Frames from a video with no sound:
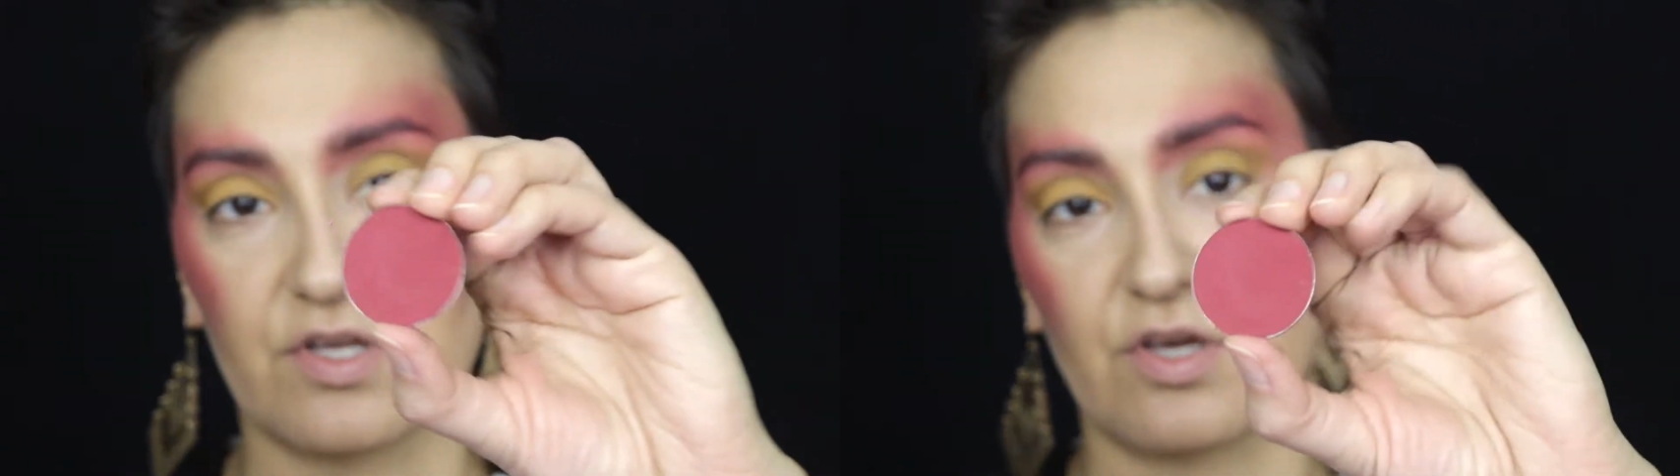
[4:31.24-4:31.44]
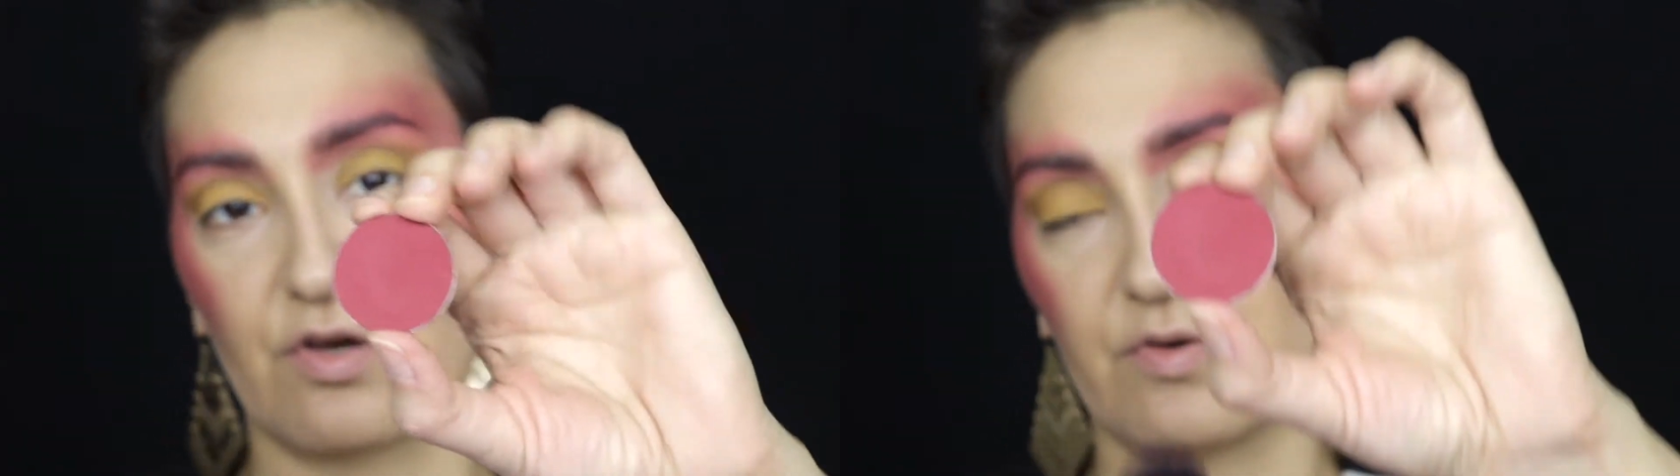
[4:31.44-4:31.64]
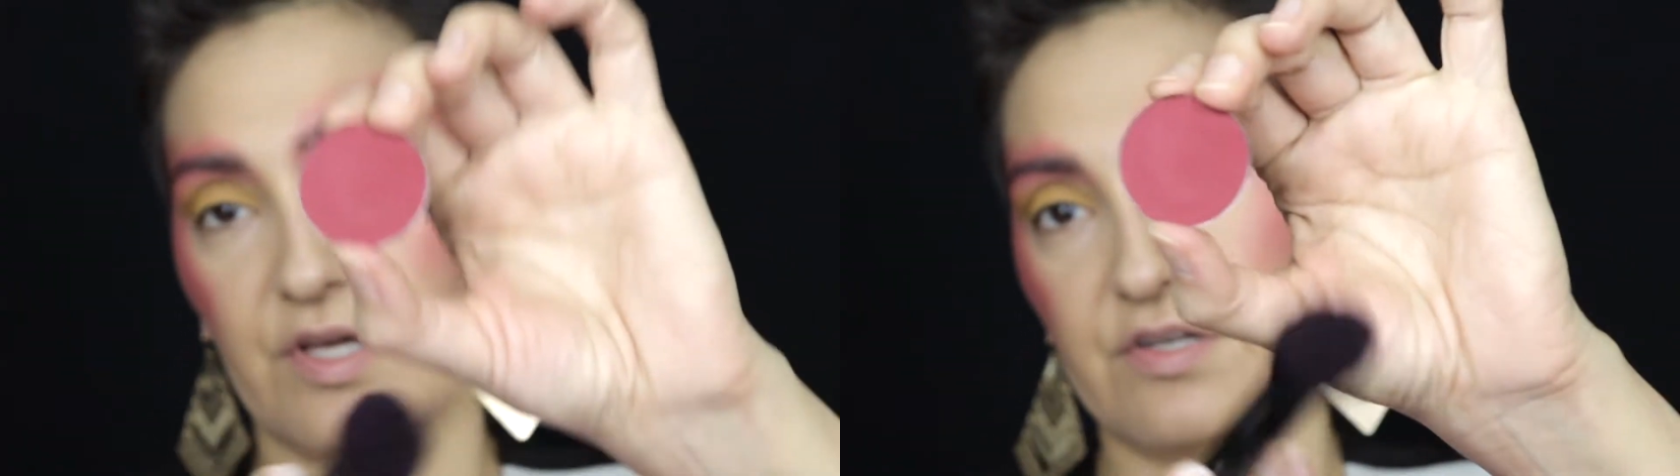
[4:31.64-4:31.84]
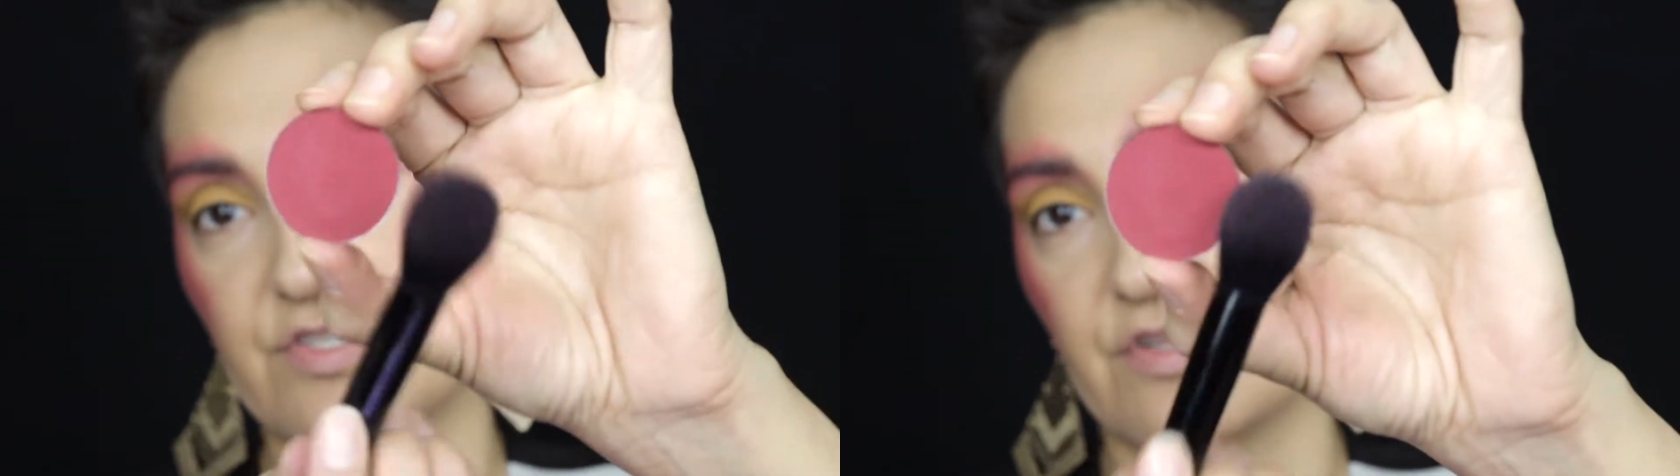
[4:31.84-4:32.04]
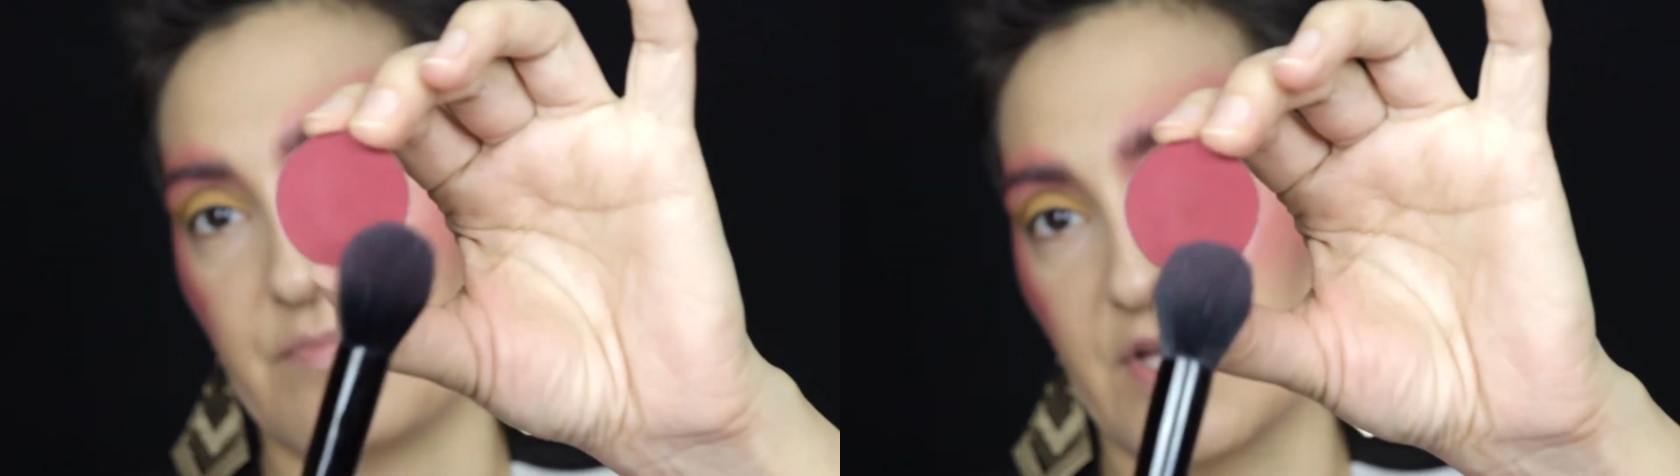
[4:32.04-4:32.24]
gonna go
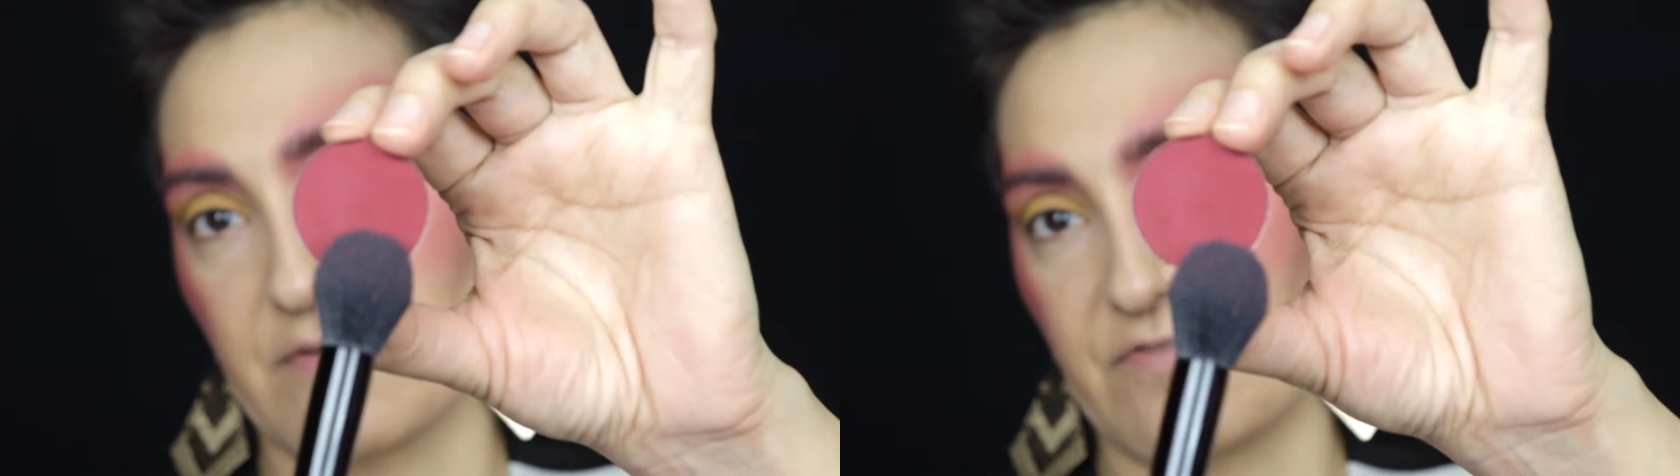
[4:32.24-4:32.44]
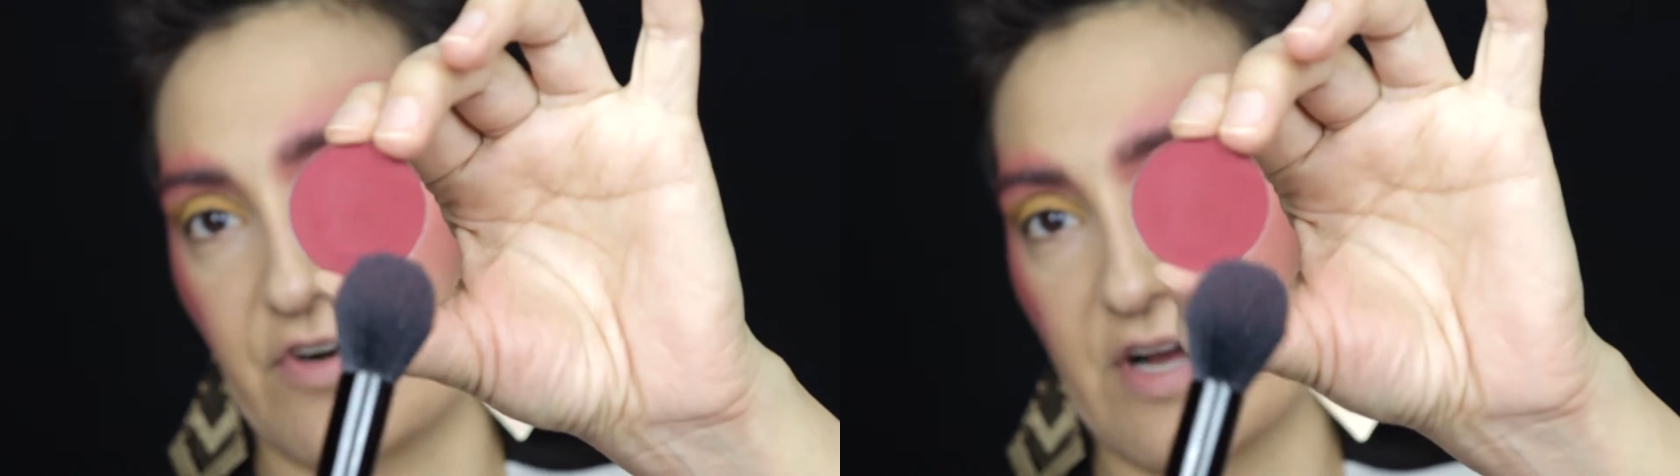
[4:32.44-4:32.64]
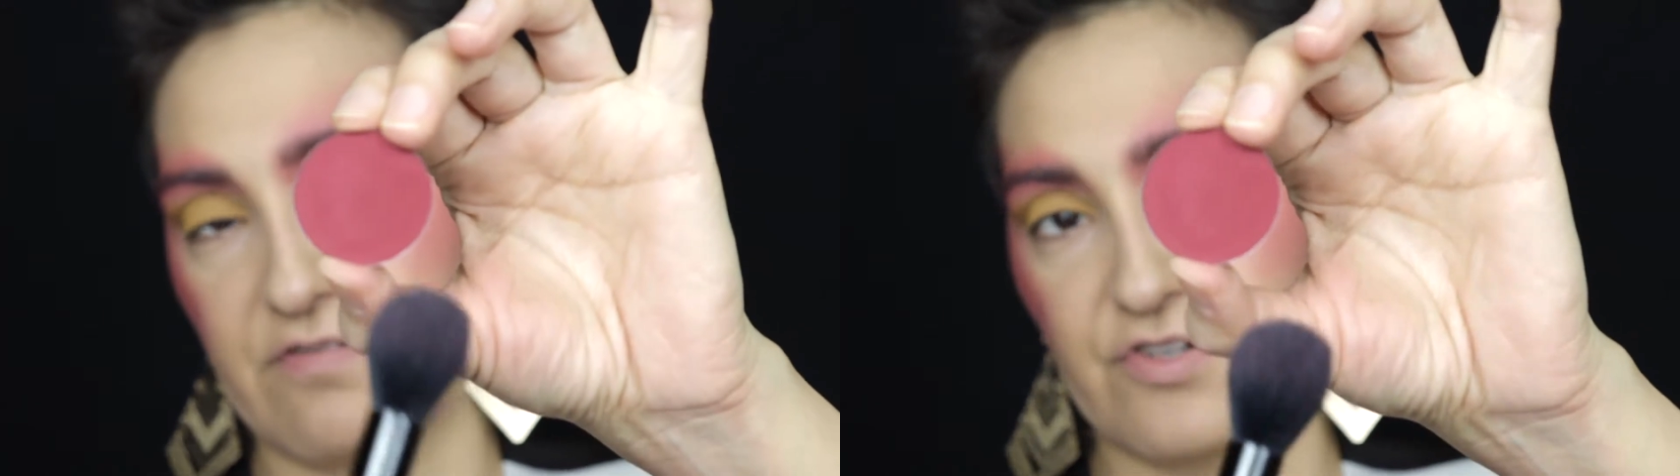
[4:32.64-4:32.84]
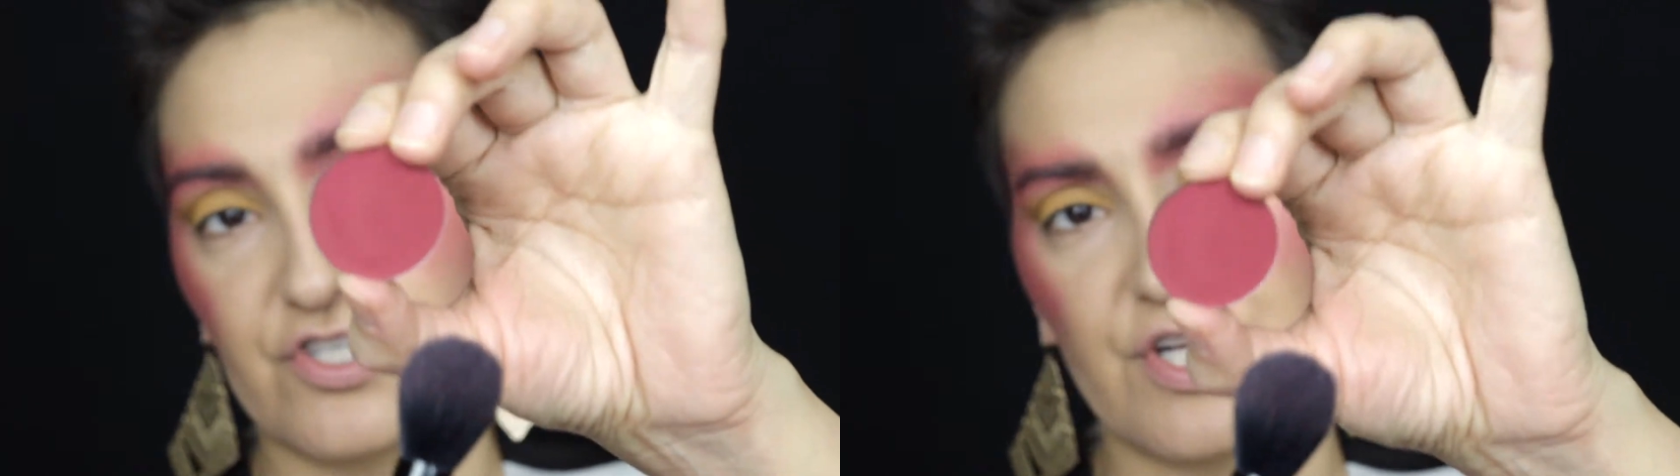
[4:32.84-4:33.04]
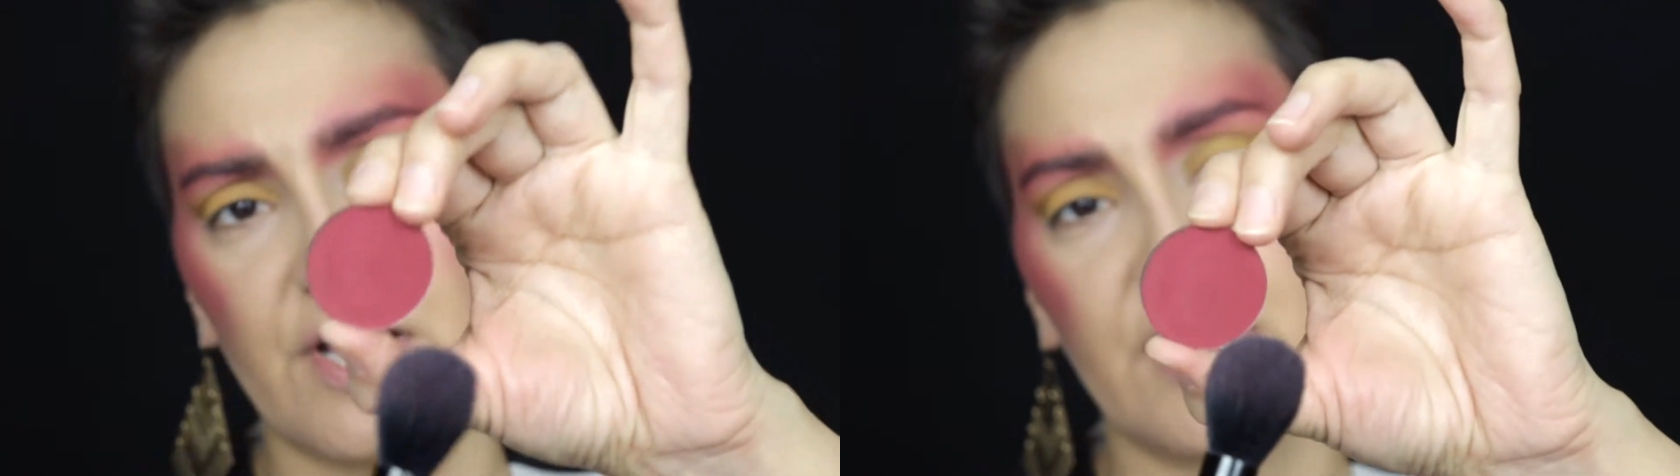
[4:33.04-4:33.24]
into the Makeup Forever
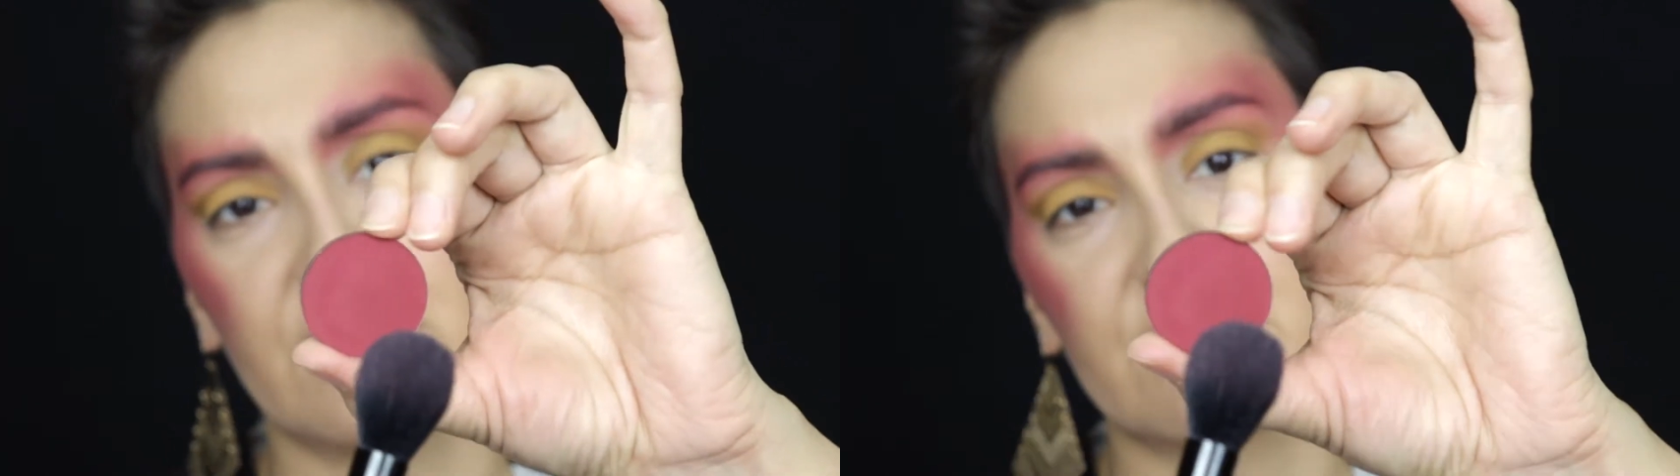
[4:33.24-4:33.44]
shade.